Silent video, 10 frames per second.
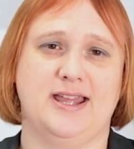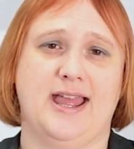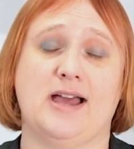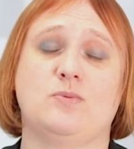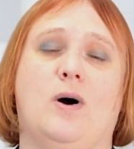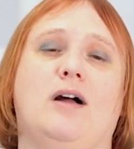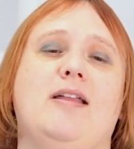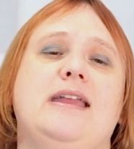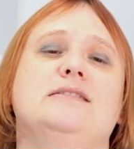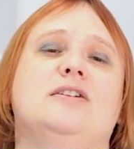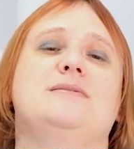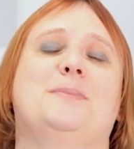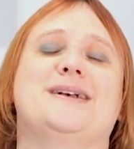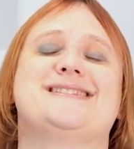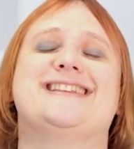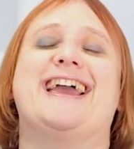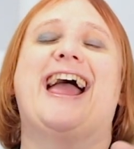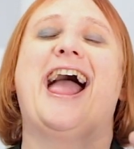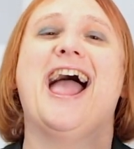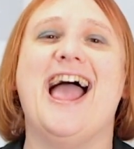And while Elon Musk
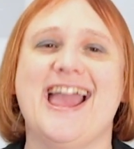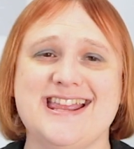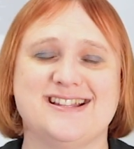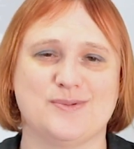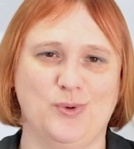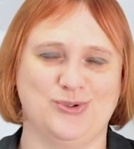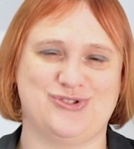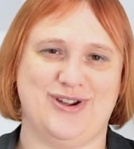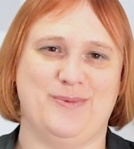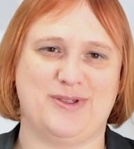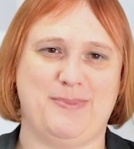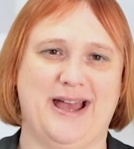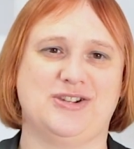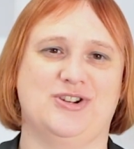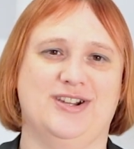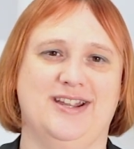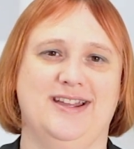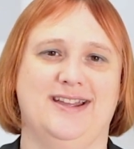hates Wall Street with a passion,